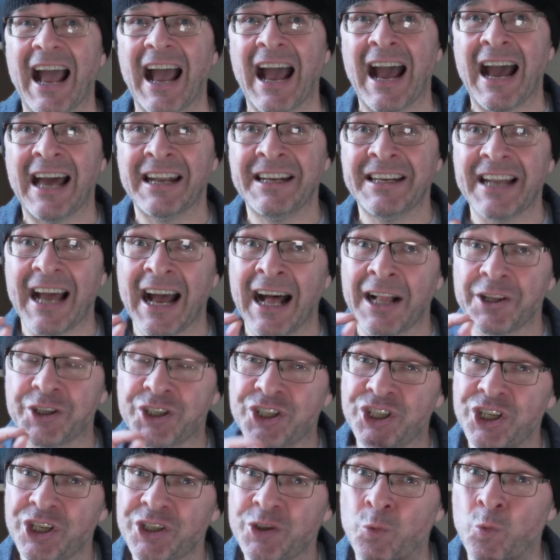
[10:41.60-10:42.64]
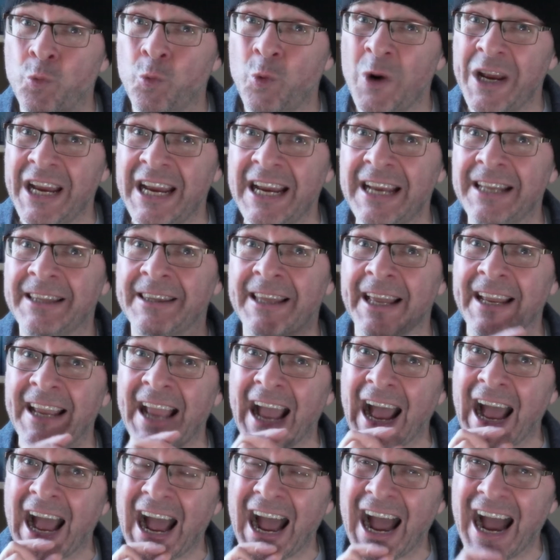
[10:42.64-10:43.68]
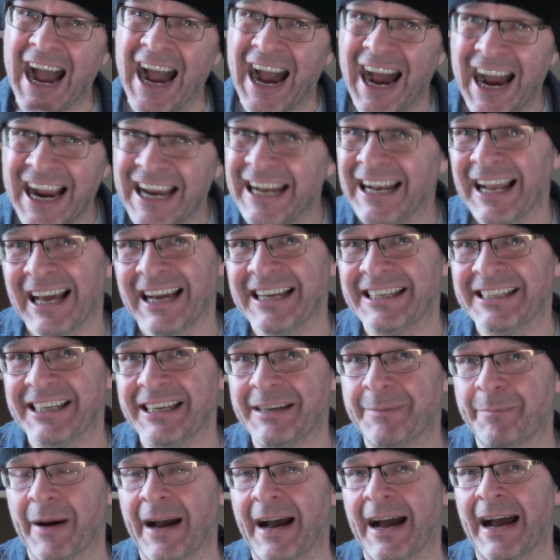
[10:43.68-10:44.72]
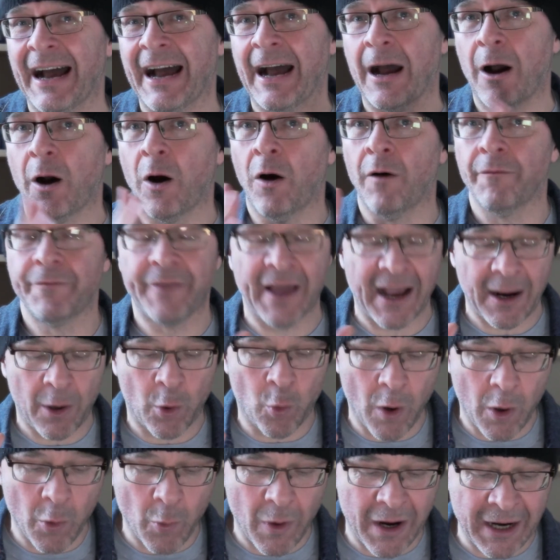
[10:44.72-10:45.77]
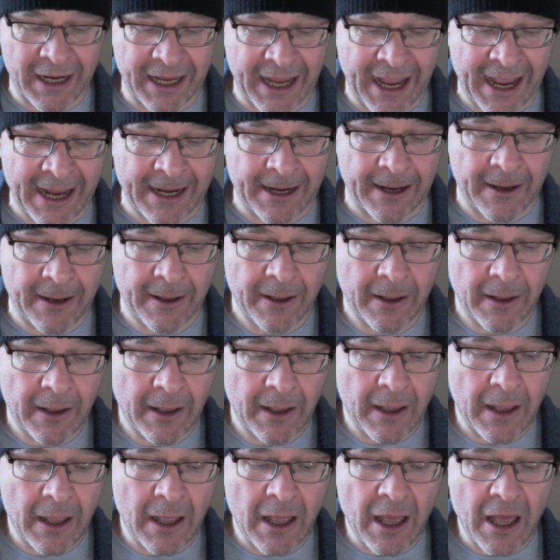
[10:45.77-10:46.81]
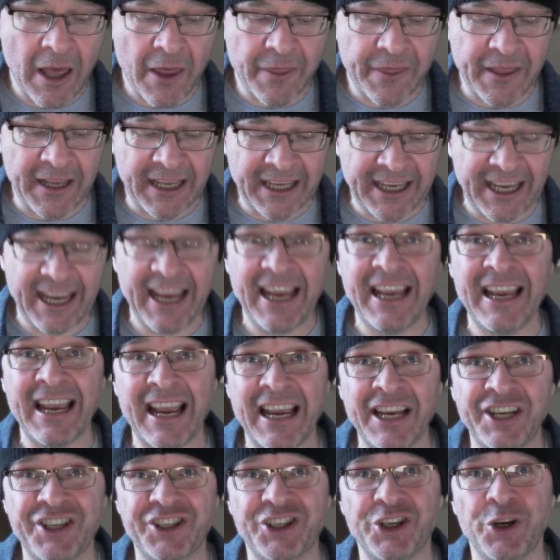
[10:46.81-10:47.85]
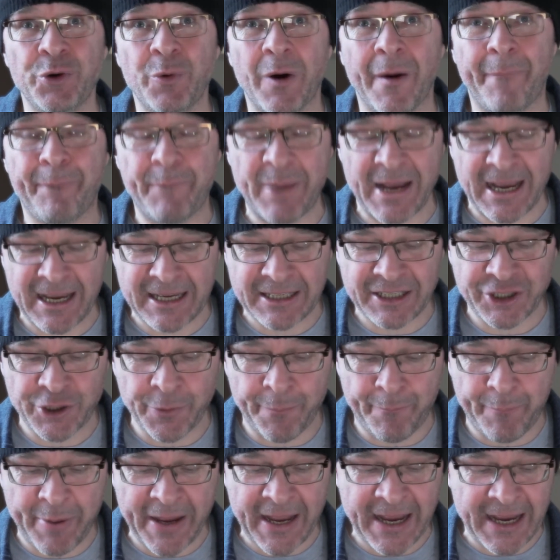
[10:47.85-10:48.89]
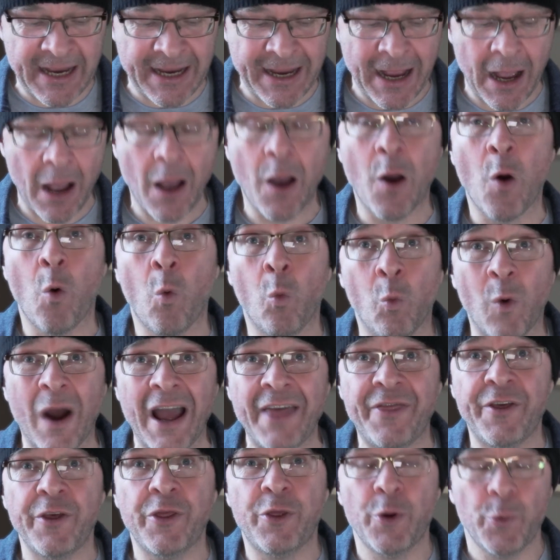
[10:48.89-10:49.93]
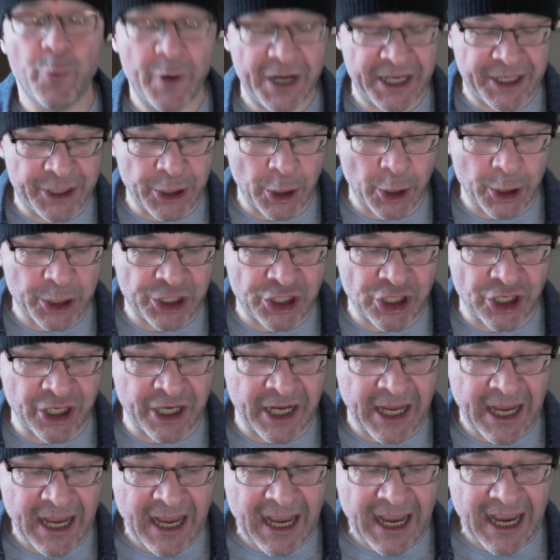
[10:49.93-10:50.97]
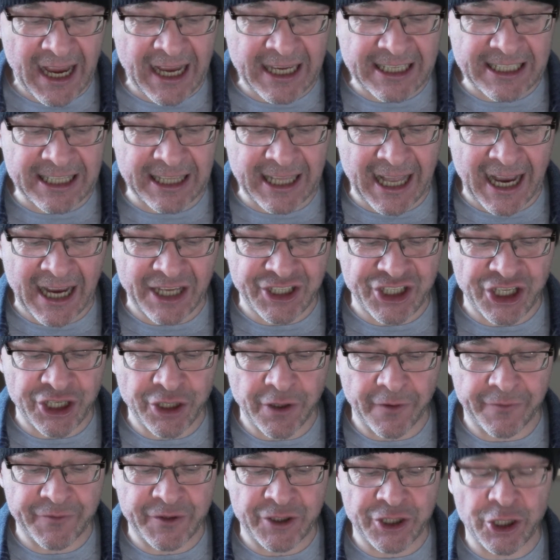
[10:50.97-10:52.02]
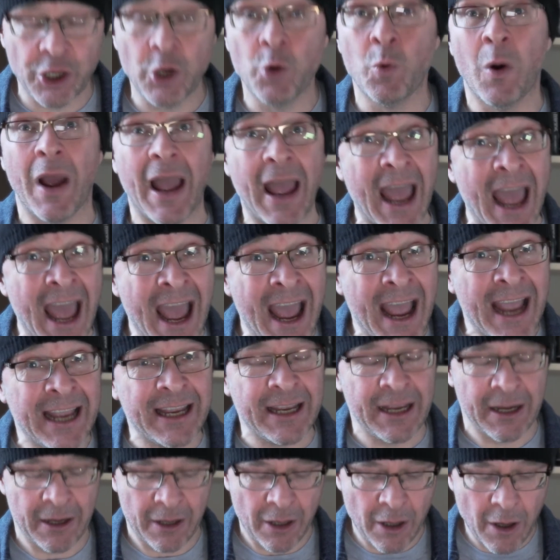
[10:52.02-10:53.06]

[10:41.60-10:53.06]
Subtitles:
And I'll just read the highlighted part of that quote again. The key issue appears to be whether the reduction is large enough to A,